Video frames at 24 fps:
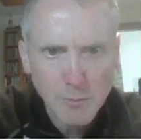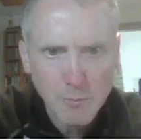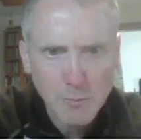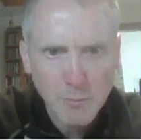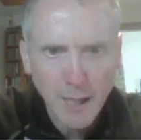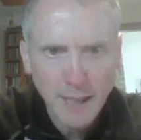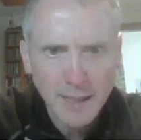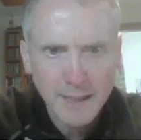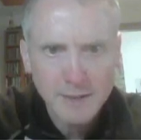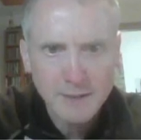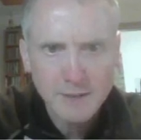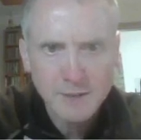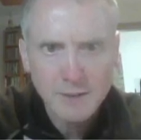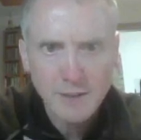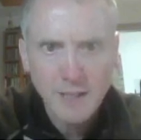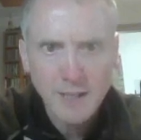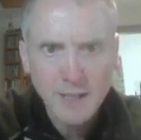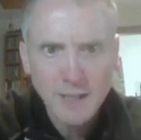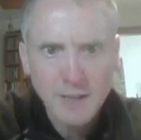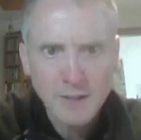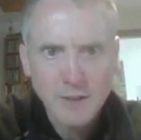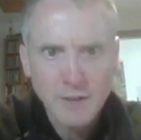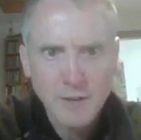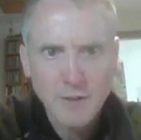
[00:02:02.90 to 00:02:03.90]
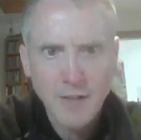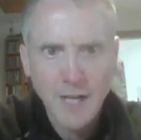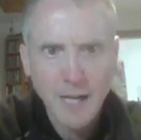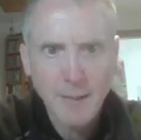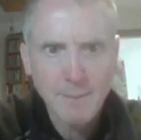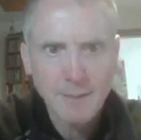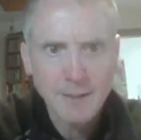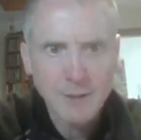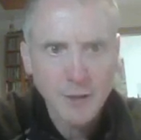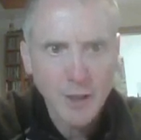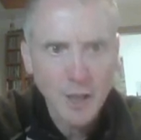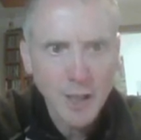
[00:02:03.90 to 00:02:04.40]
of my
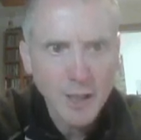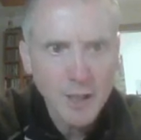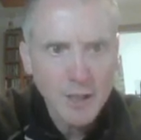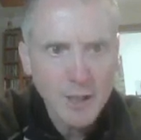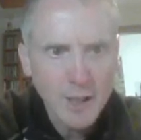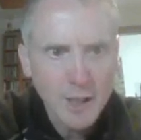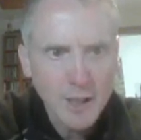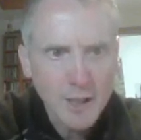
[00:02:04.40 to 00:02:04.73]
diameter